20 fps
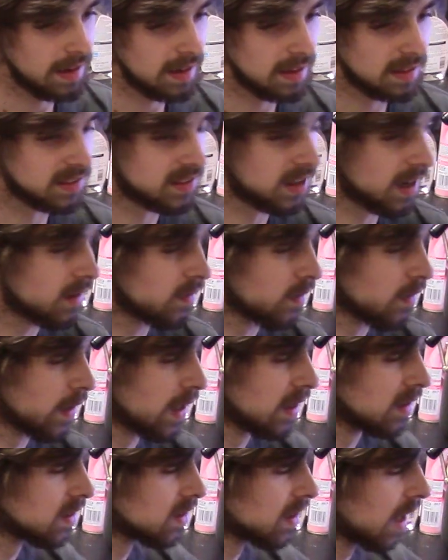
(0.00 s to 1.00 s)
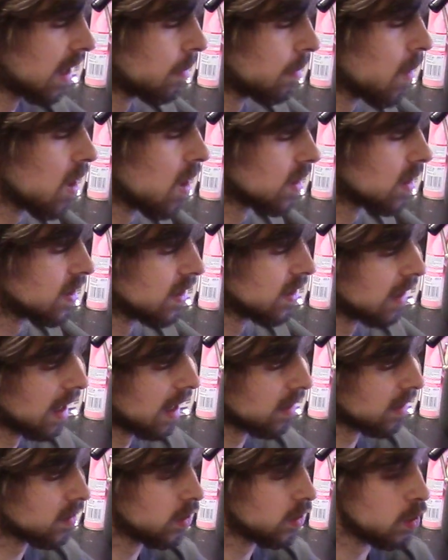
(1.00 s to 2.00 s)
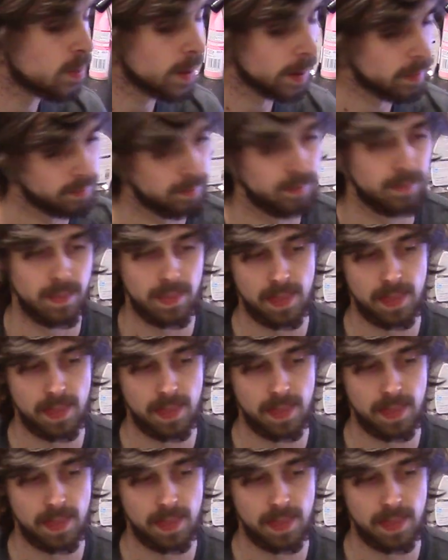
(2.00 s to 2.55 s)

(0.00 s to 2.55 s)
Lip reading: He is head of events and marketing at KUBE.